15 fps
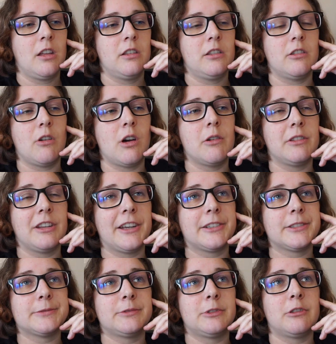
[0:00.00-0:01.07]
So I was like,
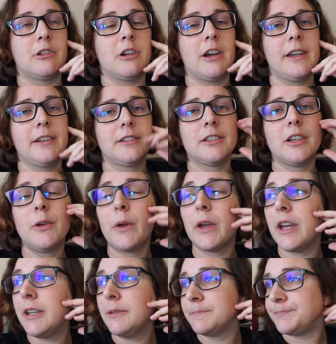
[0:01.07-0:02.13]
right,
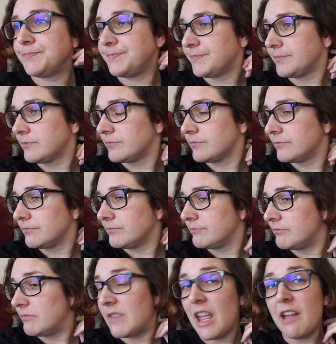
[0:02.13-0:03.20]
okay,
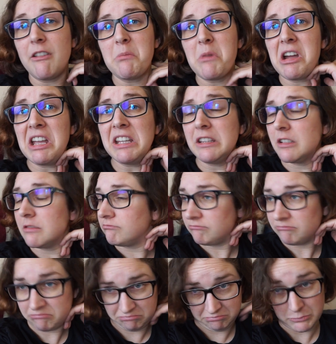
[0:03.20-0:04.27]
never mind,
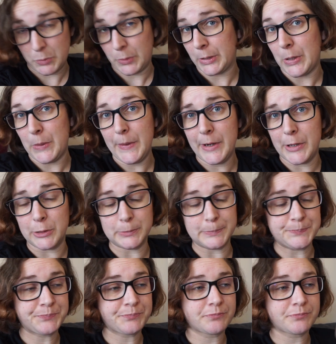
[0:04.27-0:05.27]
we're going home.